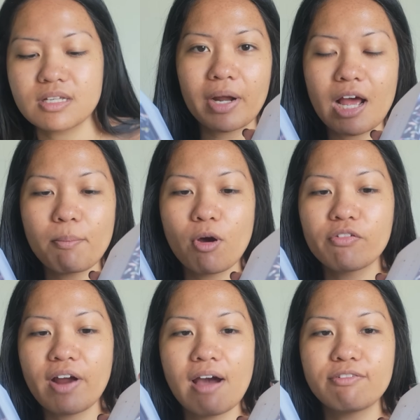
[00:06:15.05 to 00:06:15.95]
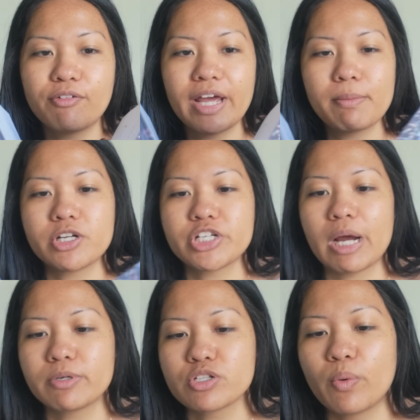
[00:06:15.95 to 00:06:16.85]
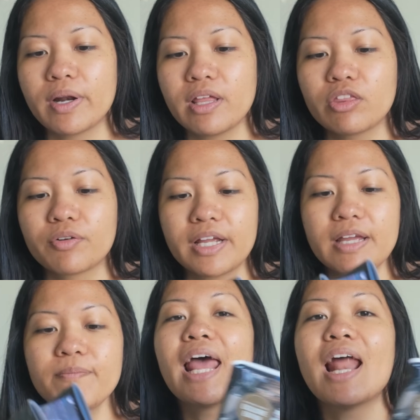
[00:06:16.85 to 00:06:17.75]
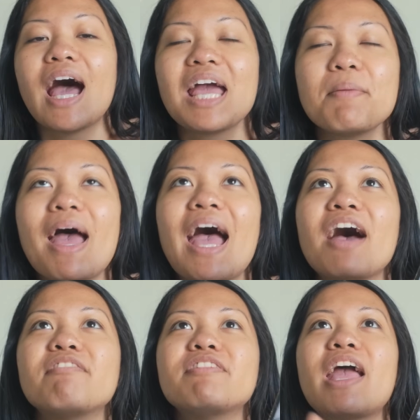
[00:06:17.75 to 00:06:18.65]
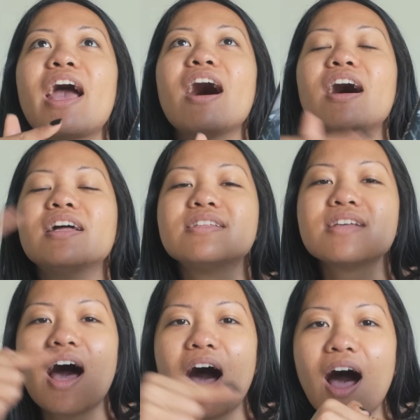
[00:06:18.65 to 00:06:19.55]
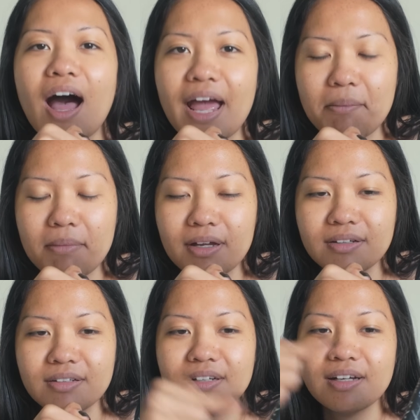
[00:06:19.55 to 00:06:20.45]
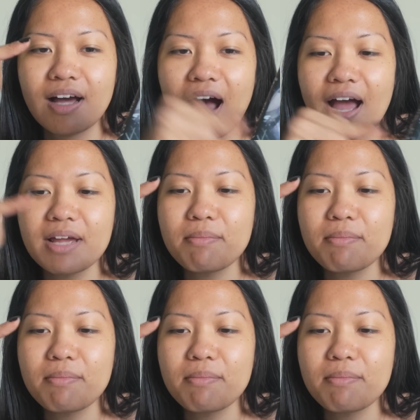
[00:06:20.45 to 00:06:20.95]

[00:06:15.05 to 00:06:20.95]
Right now I'm over halfway. I'm on chapter 23 and I am having a time. I